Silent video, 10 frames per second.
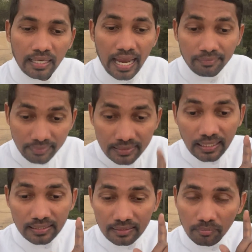And with
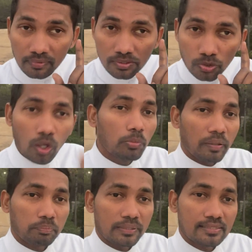that sole
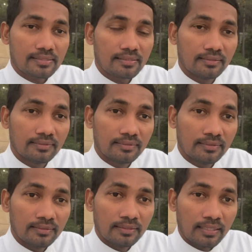purpose,
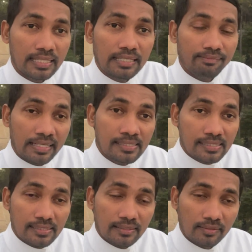he
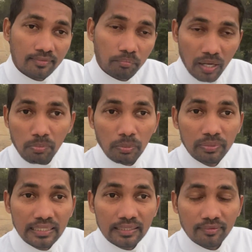went
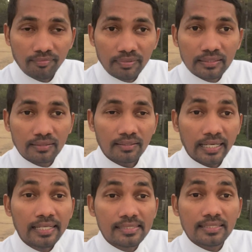probably with
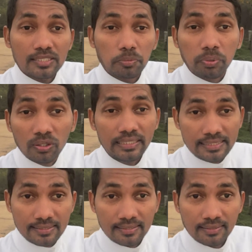religious
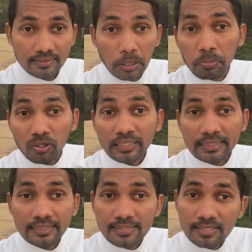police, the
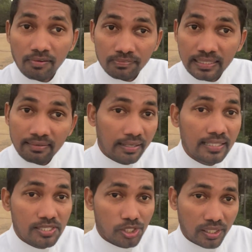protectors of their
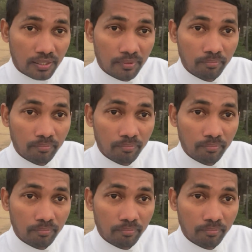religion,